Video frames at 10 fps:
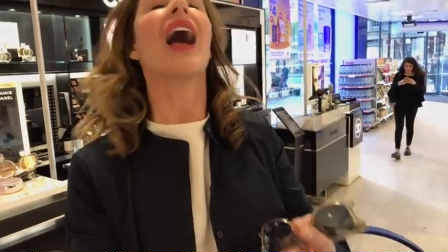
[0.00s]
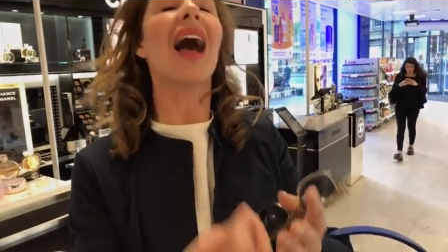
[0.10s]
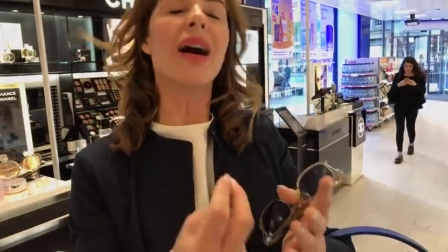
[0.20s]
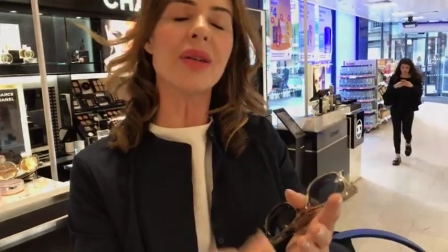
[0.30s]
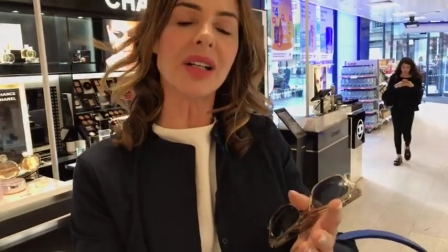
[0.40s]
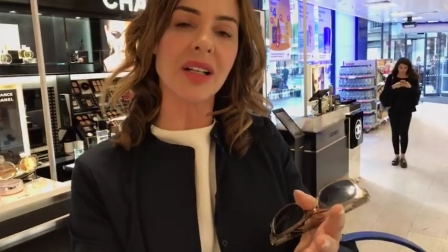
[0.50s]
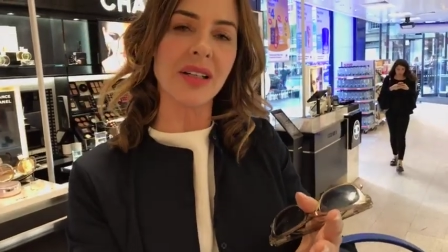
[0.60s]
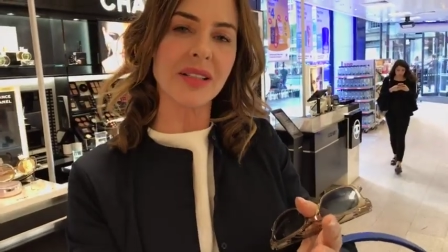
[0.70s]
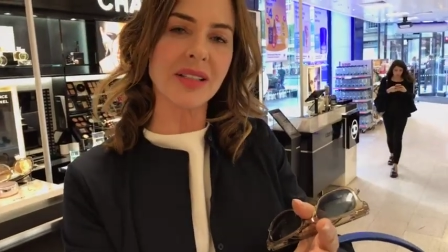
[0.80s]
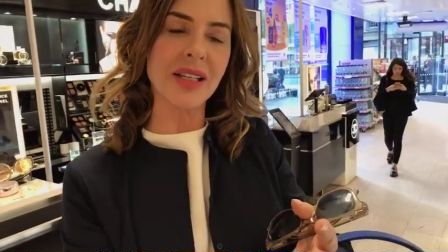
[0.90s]

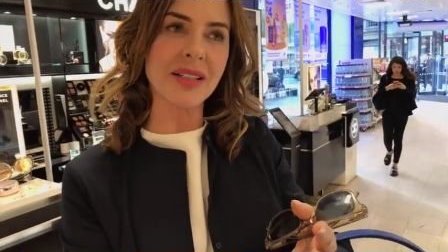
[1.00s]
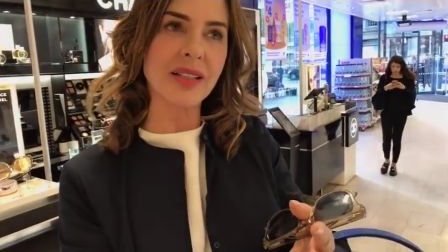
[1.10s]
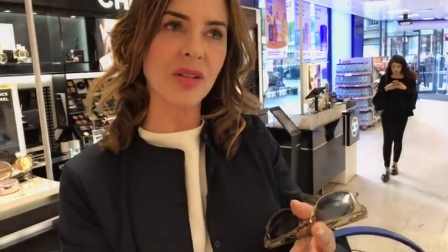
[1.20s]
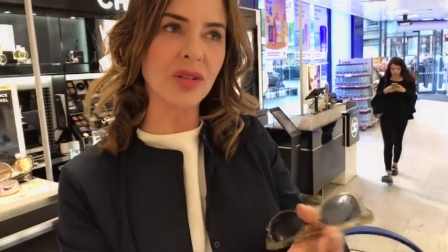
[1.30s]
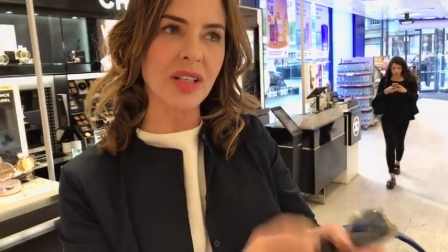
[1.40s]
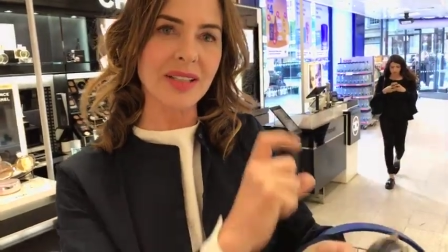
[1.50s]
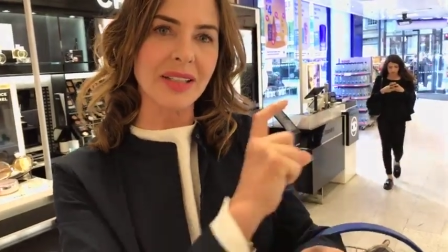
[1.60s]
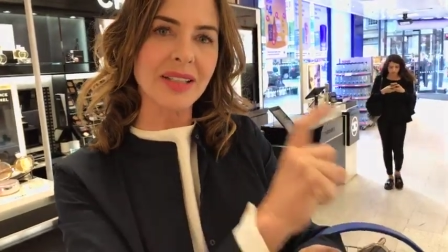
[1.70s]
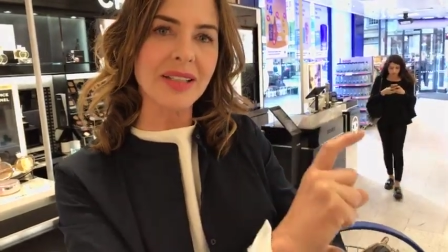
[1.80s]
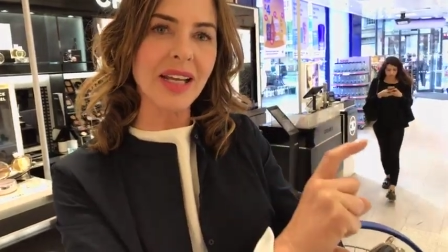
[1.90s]
Hourglass is sold as a
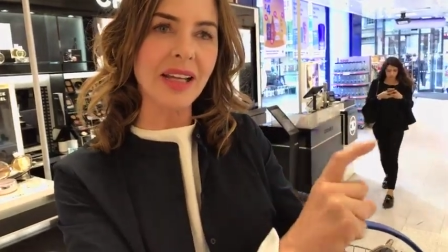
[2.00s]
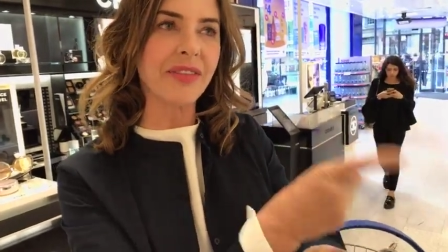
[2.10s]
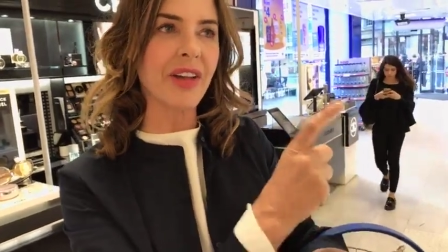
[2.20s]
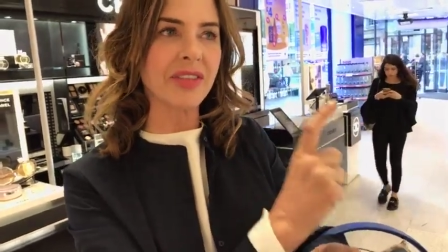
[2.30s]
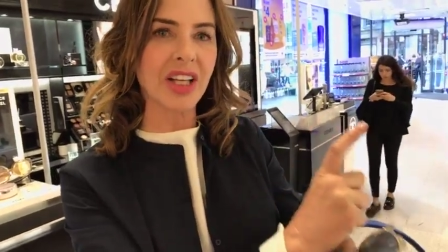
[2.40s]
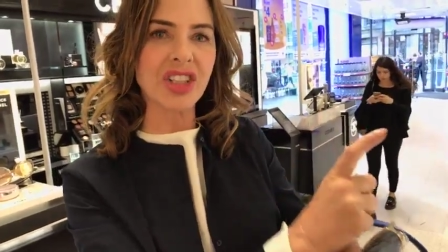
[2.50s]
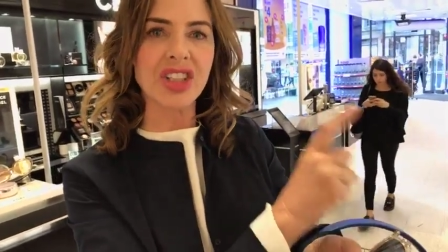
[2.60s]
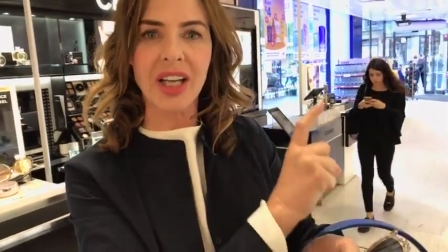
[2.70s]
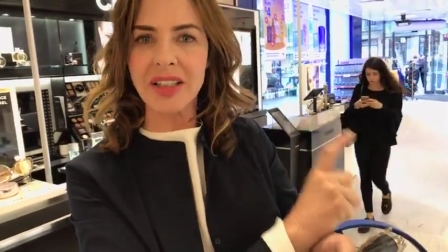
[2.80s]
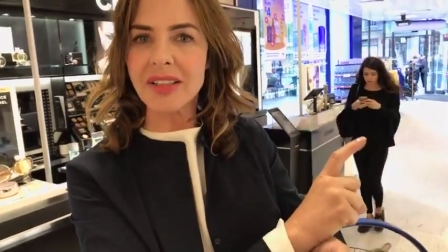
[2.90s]
stick,
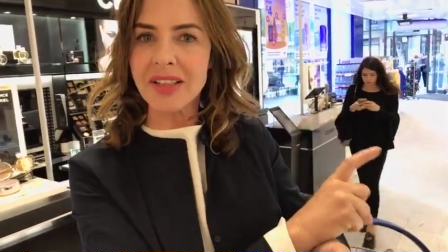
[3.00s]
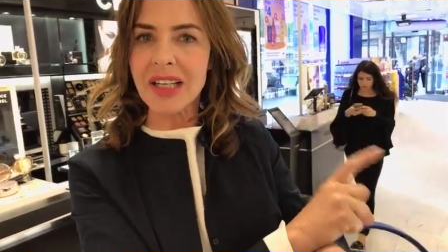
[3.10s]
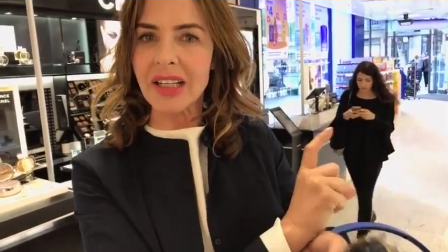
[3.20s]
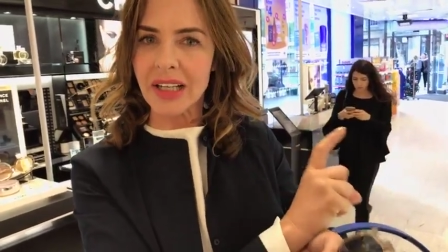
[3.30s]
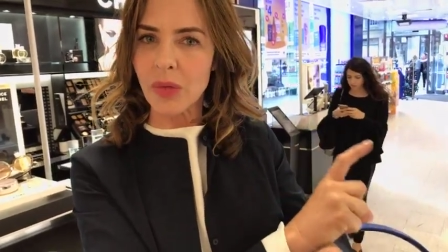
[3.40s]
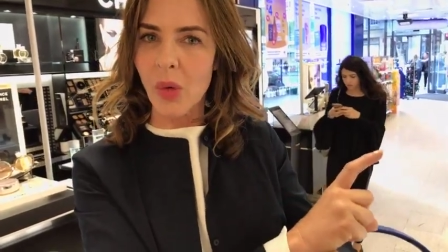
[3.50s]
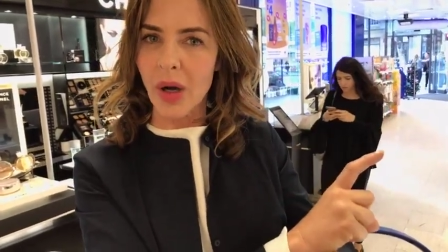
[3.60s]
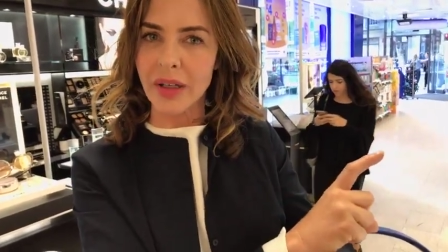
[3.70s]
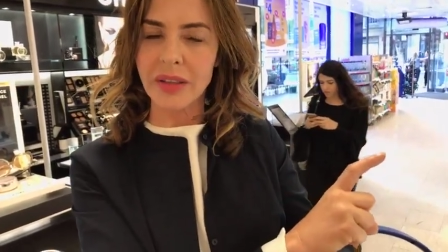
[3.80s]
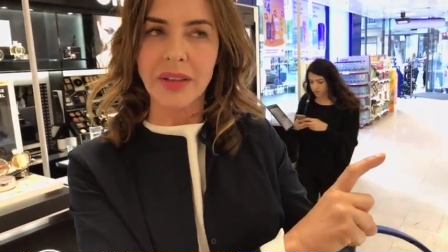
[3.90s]
foundation and concealer in
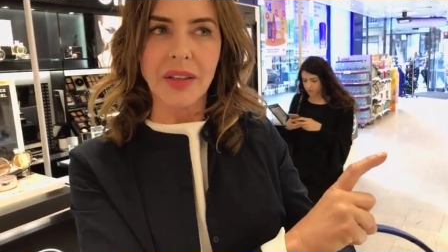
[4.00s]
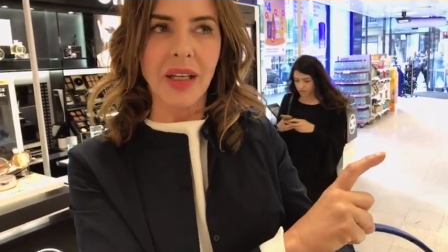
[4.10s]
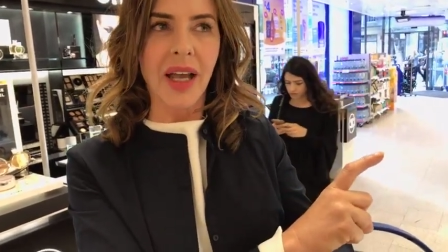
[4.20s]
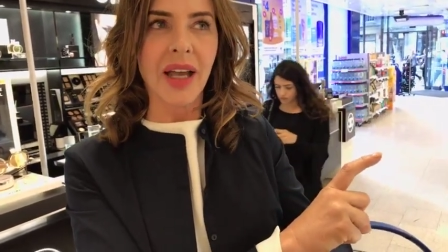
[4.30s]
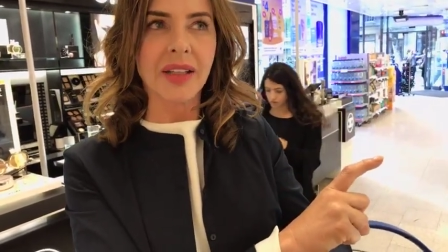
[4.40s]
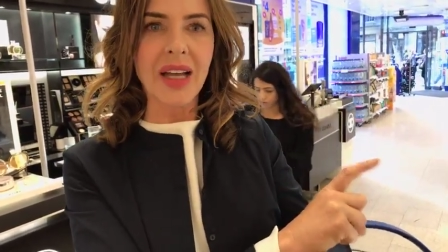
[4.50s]
one and